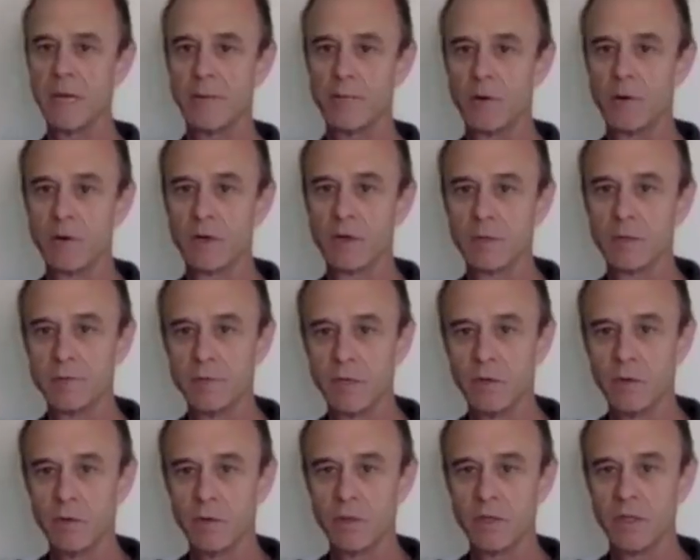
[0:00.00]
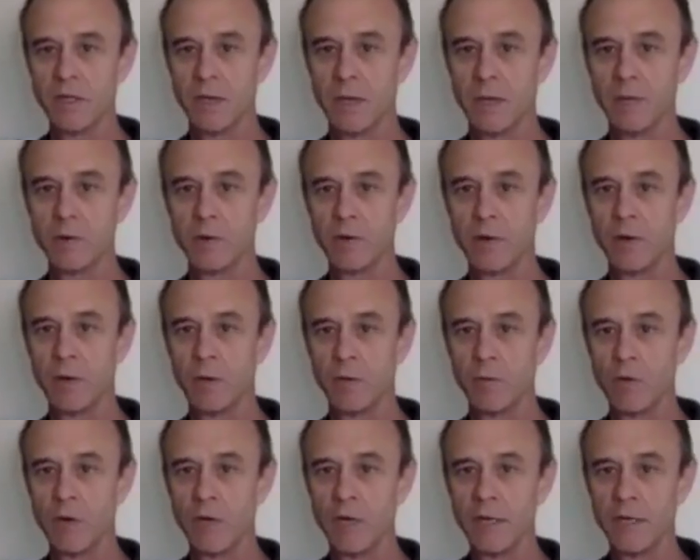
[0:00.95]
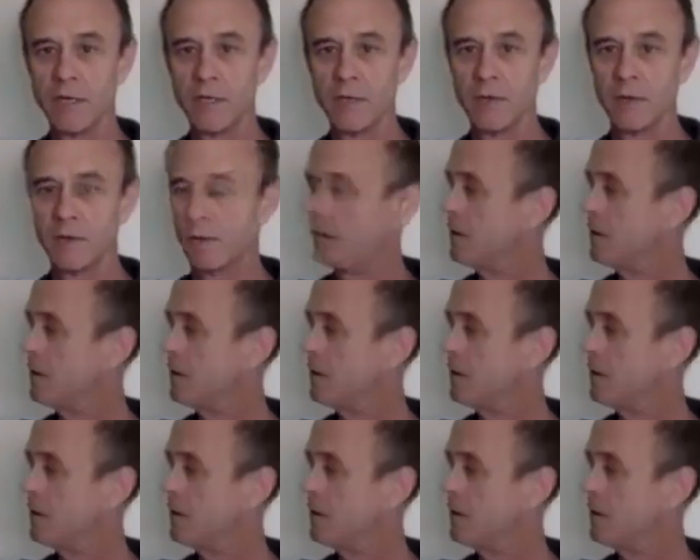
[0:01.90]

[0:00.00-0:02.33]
part of the bone of the upper arm, right here.